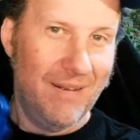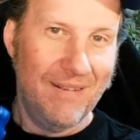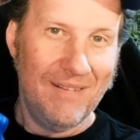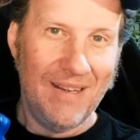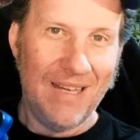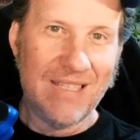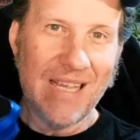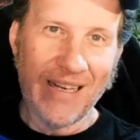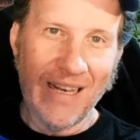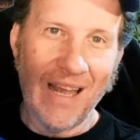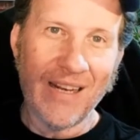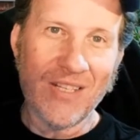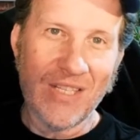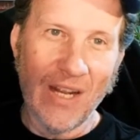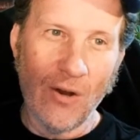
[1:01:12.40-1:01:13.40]
Is that not
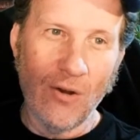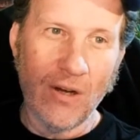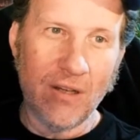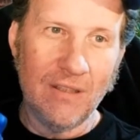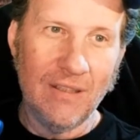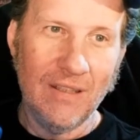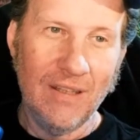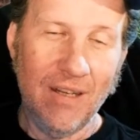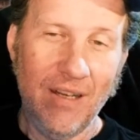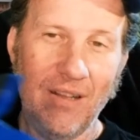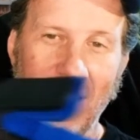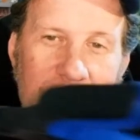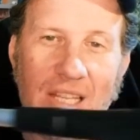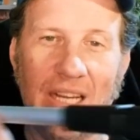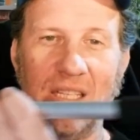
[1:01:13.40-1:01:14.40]
hysterical?
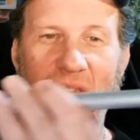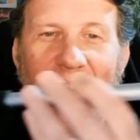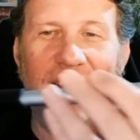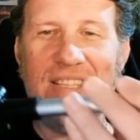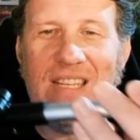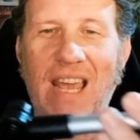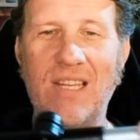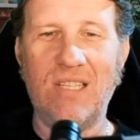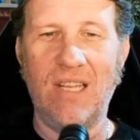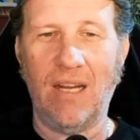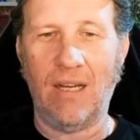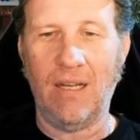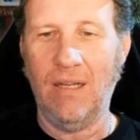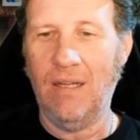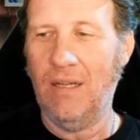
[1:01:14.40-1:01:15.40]
This thing is
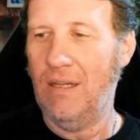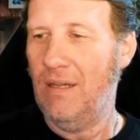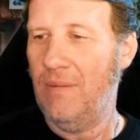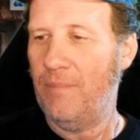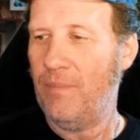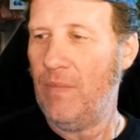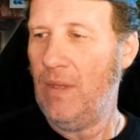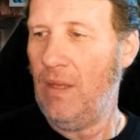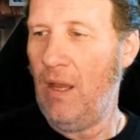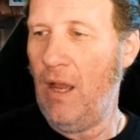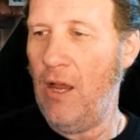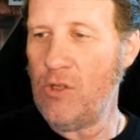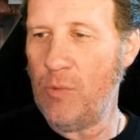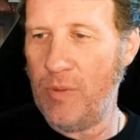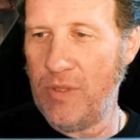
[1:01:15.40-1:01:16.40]
fantastic.
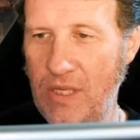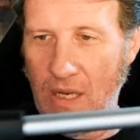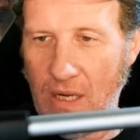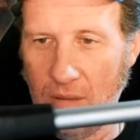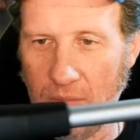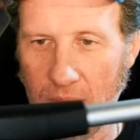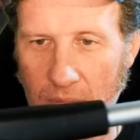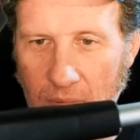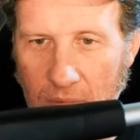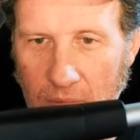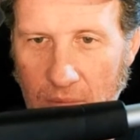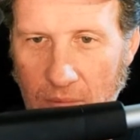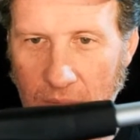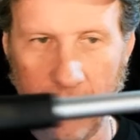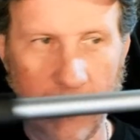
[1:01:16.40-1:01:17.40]
100%
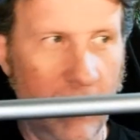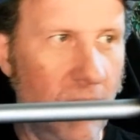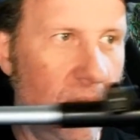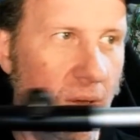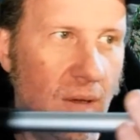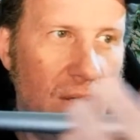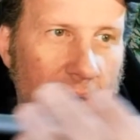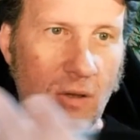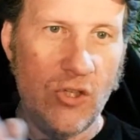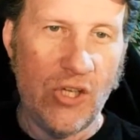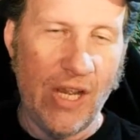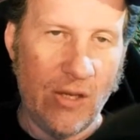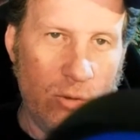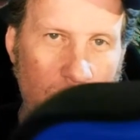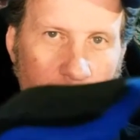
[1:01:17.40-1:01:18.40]

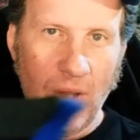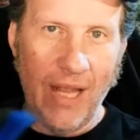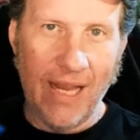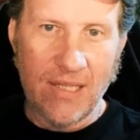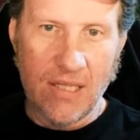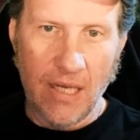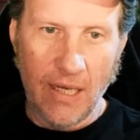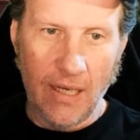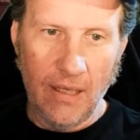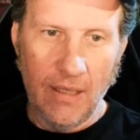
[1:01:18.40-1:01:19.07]
genuine plastic.